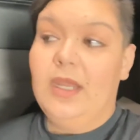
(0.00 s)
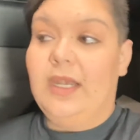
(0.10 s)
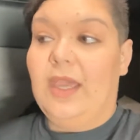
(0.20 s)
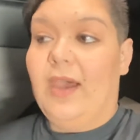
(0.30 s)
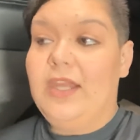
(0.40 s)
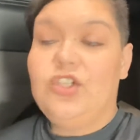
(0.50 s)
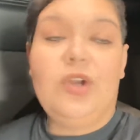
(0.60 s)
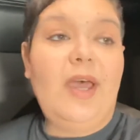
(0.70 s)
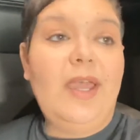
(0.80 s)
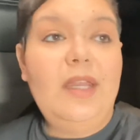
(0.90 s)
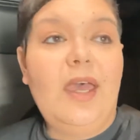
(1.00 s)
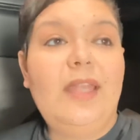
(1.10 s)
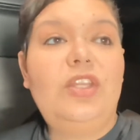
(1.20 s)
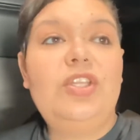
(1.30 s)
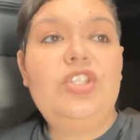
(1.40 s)
Now, I try
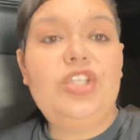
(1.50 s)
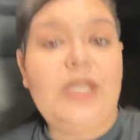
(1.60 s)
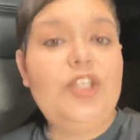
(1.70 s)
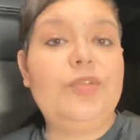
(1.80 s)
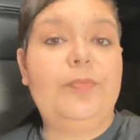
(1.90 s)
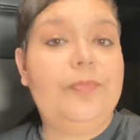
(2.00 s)
not to judge